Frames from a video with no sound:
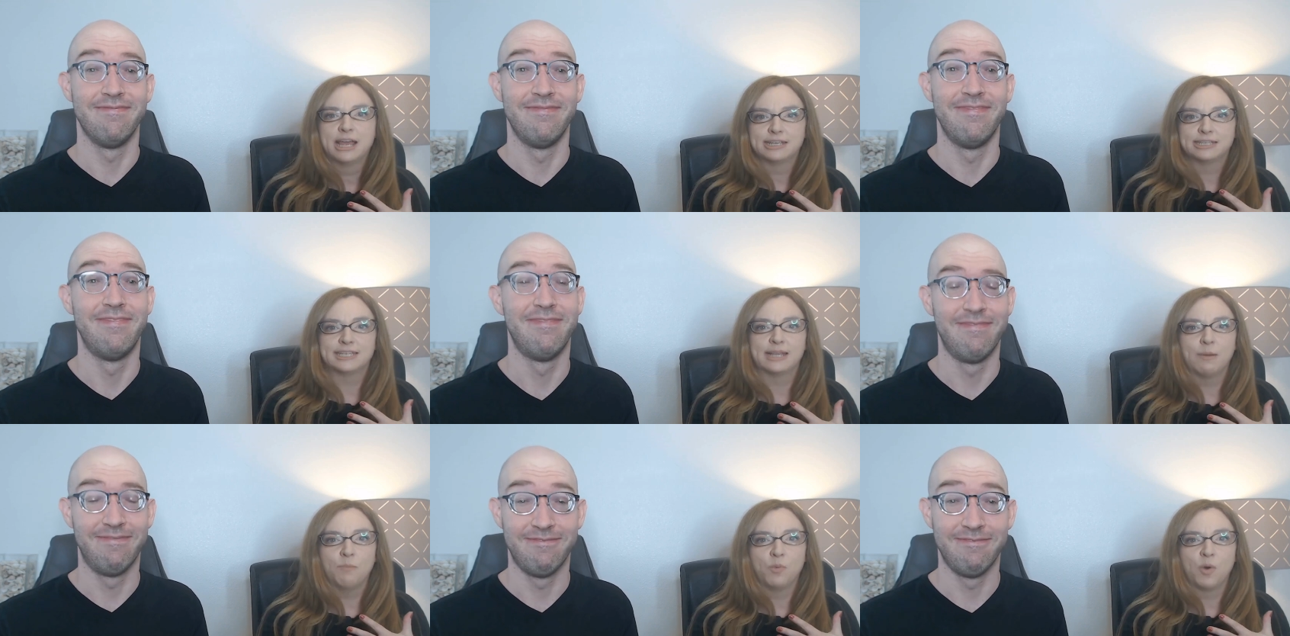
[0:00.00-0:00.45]

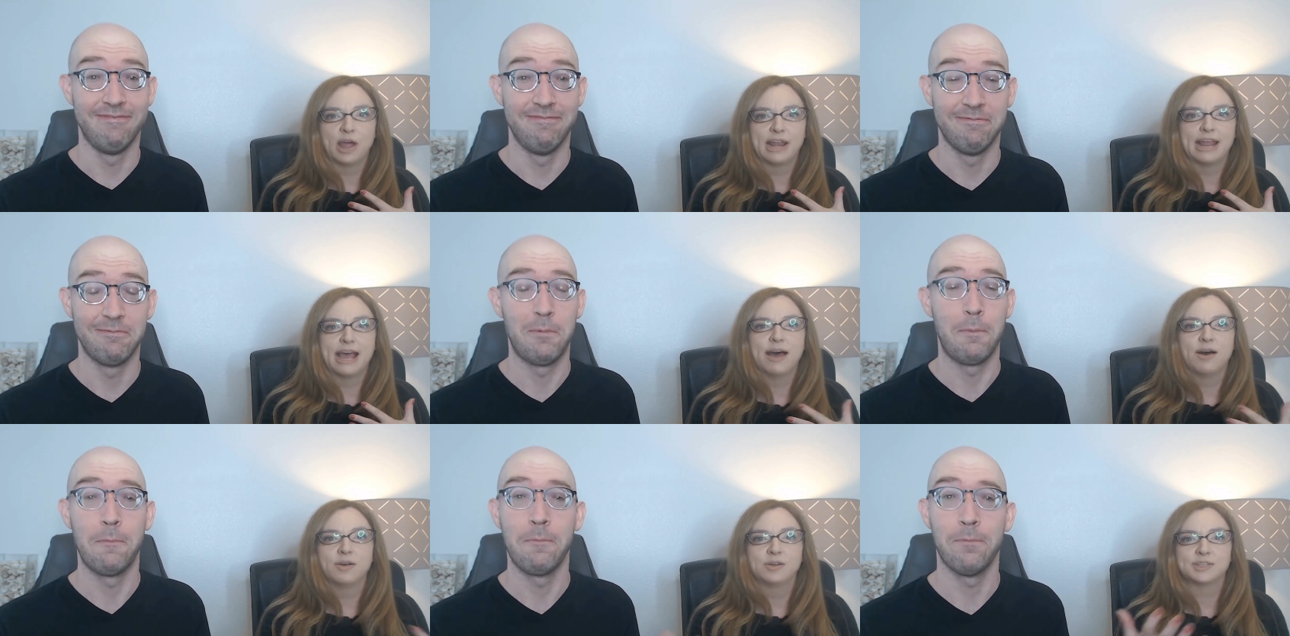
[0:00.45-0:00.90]

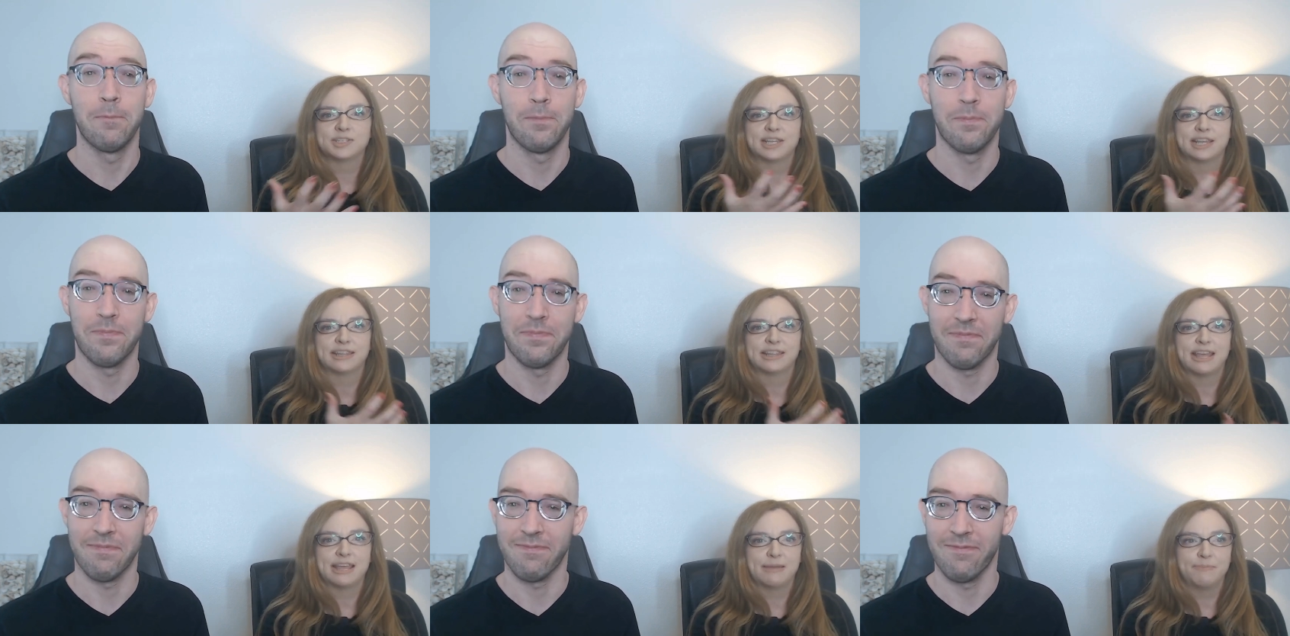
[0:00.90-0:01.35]
Speaker 1: someone else
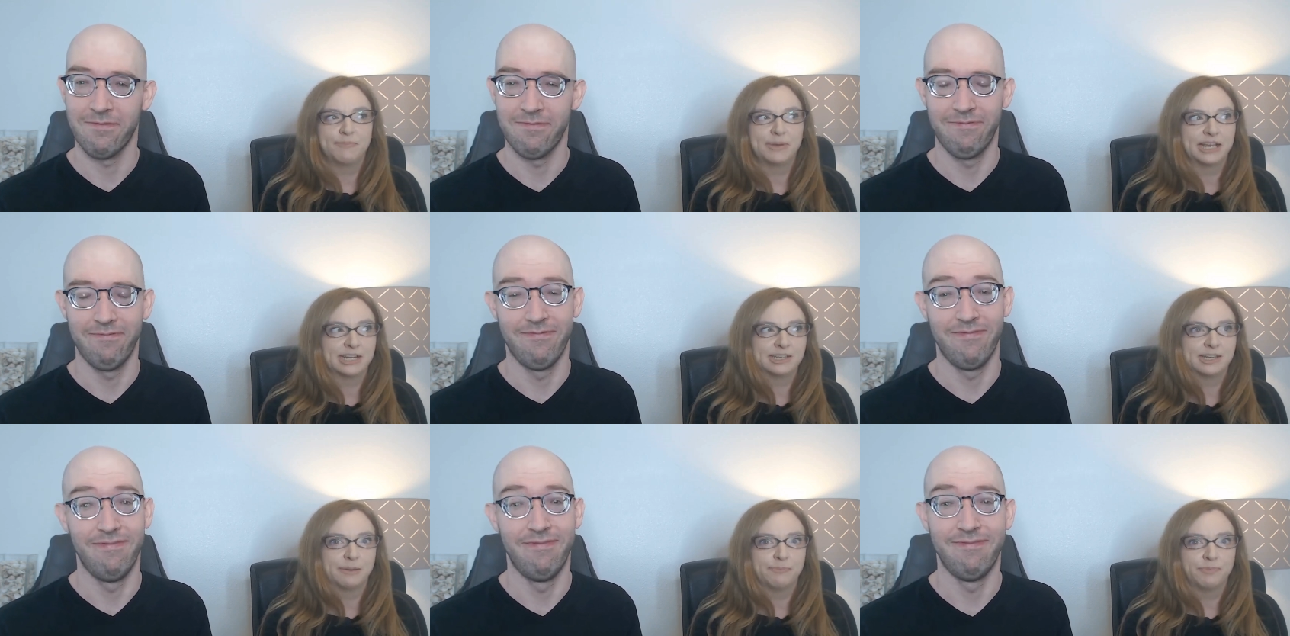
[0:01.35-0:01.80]
and they
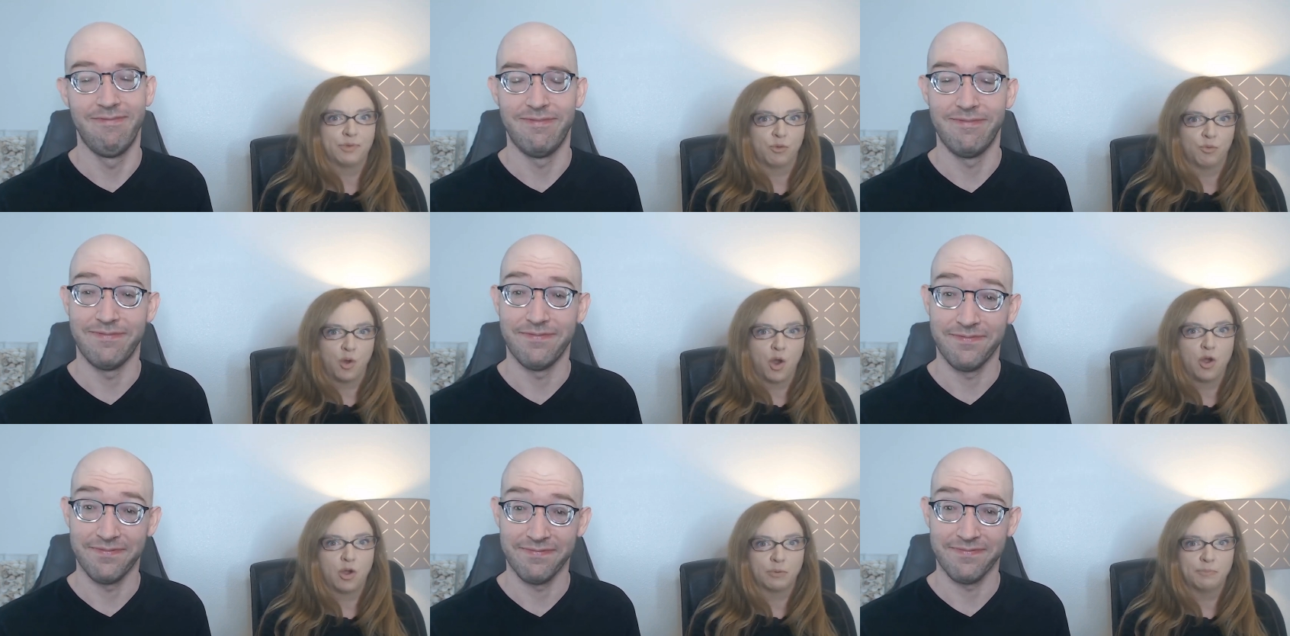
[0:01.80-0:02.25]
picked up the
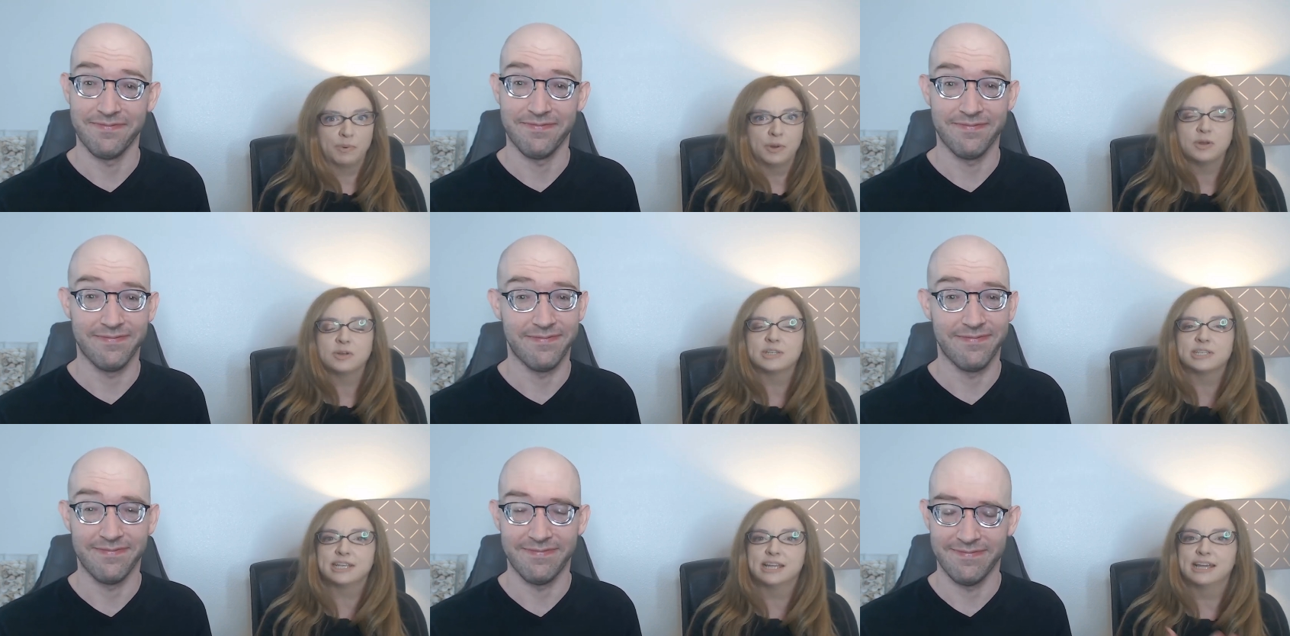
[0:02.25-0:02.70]
wrong
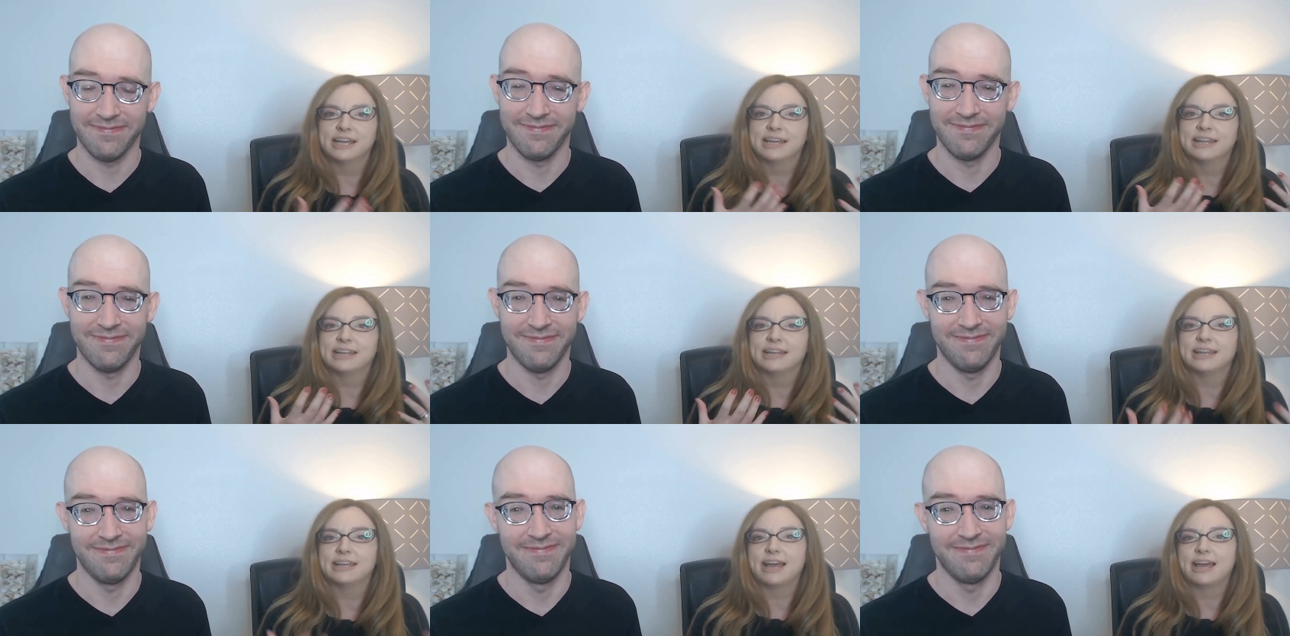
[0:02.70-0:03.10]
person.